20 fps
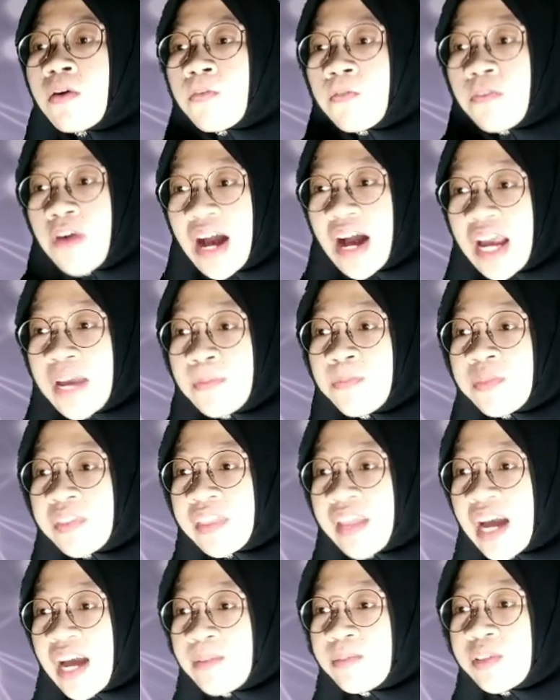5
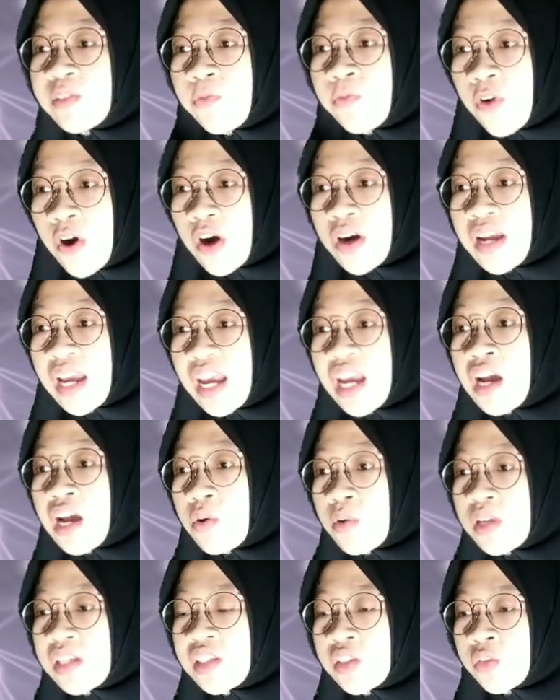times 4
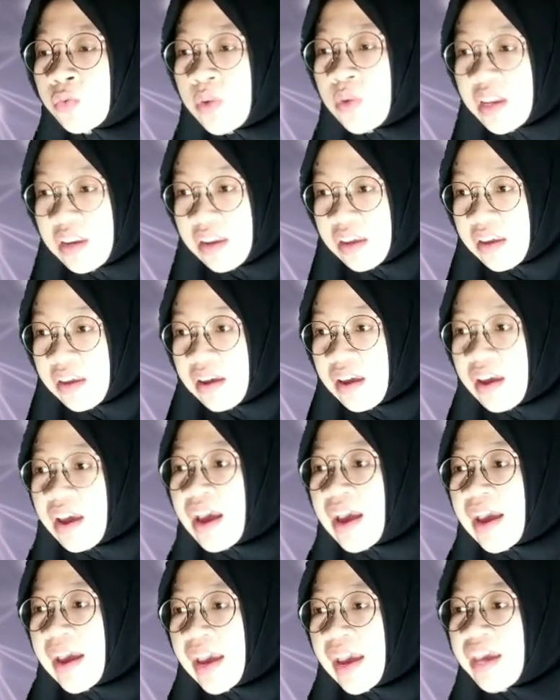equals 20.
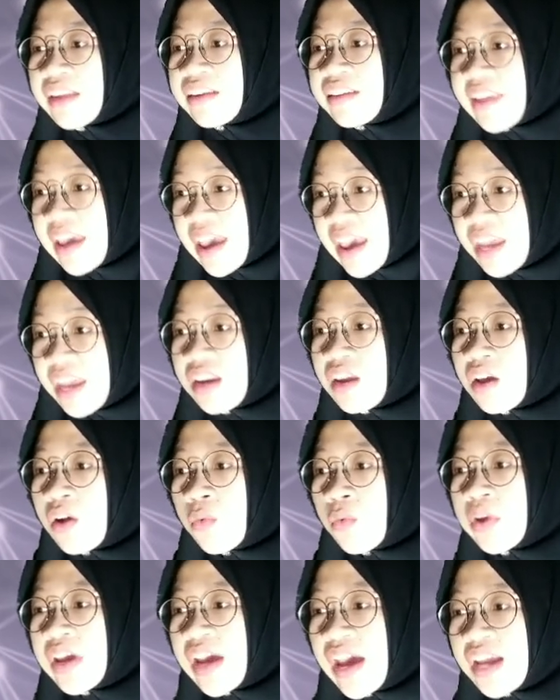And then
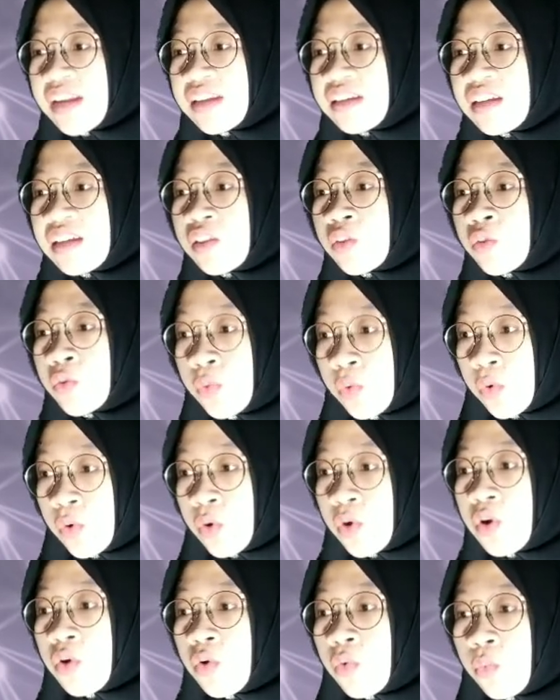we add the 2,
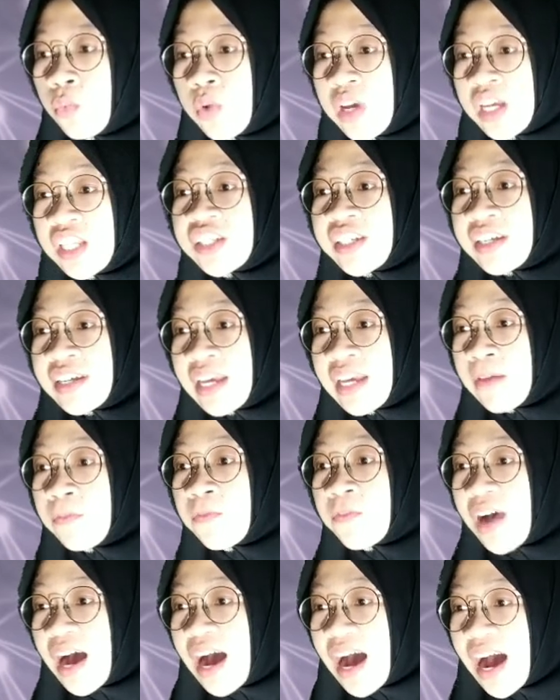which
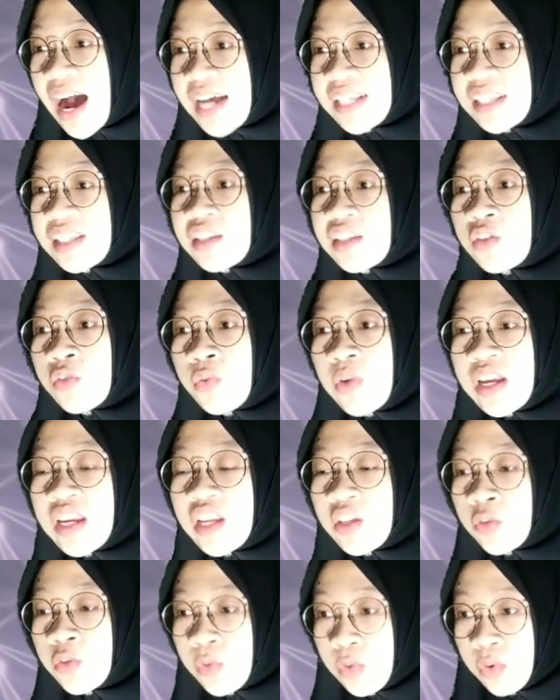gives us
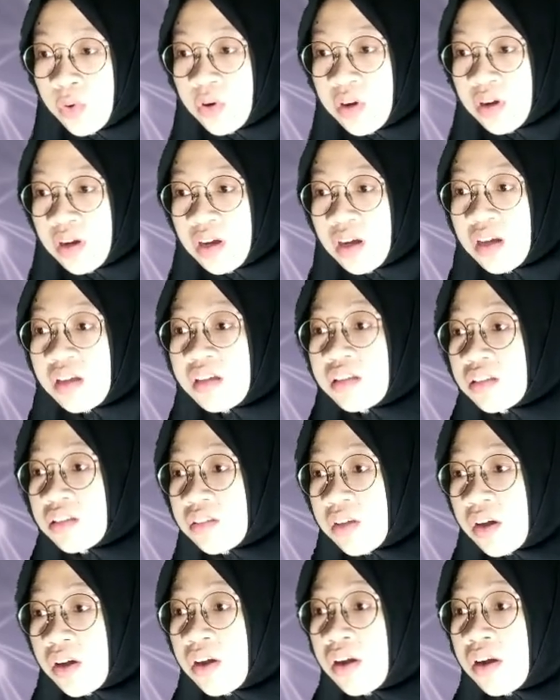22.
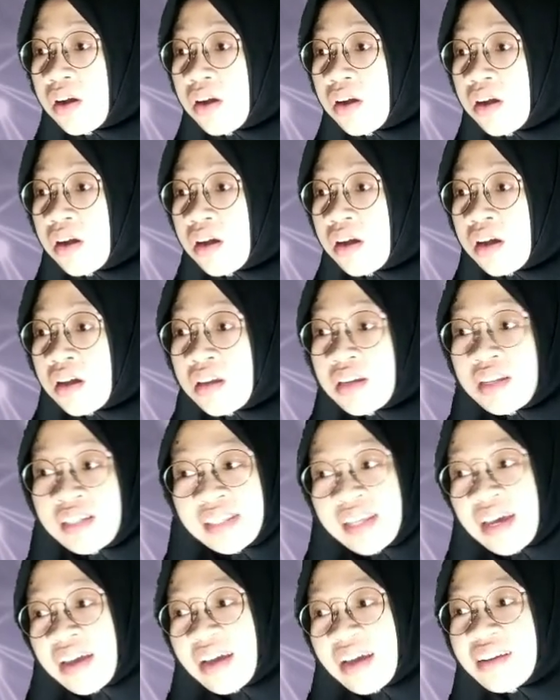So the
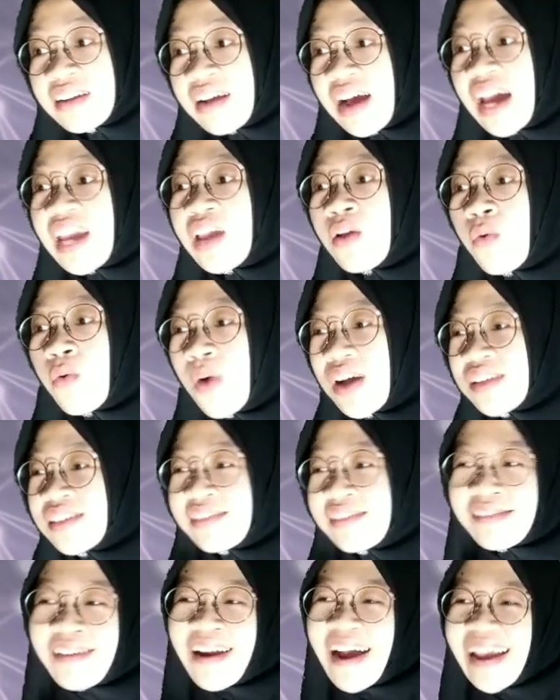second guy
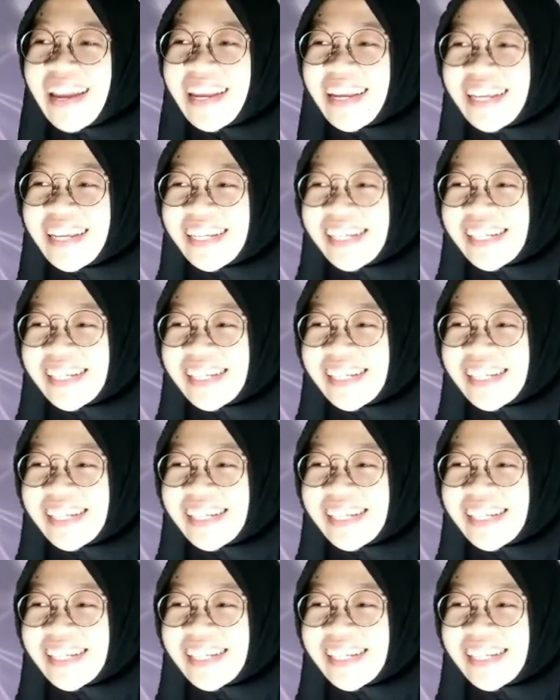was right.